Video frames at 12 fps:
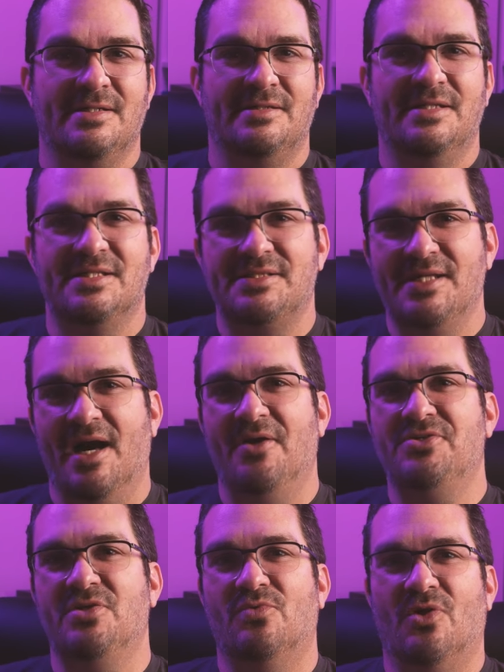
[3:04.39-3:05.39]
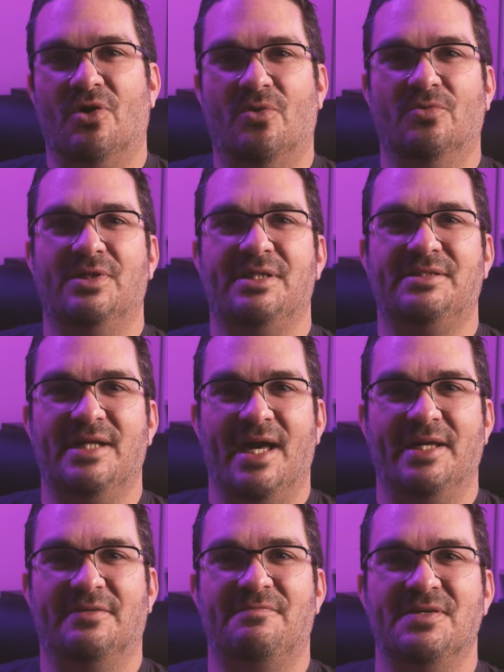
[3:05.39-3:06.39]
Nostalgia will only
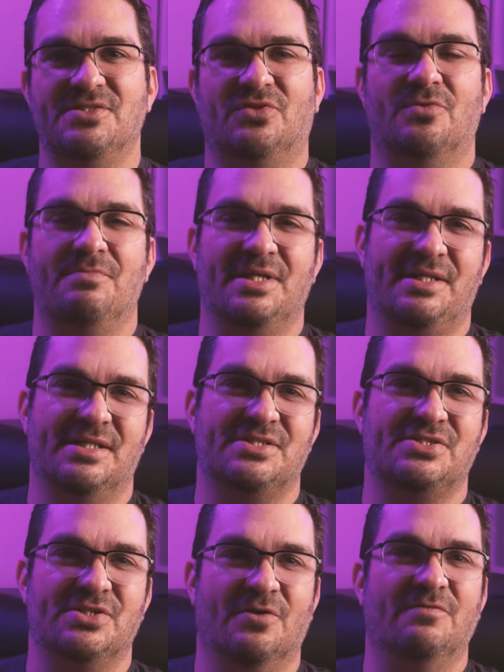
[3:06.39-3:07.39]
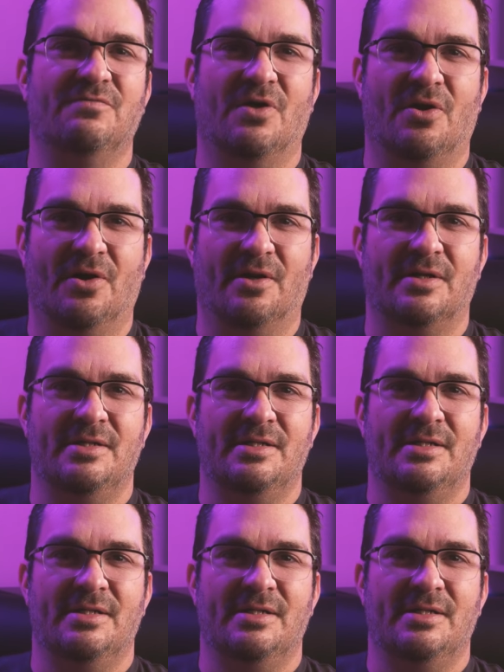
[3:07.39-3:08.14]
take physical media so far.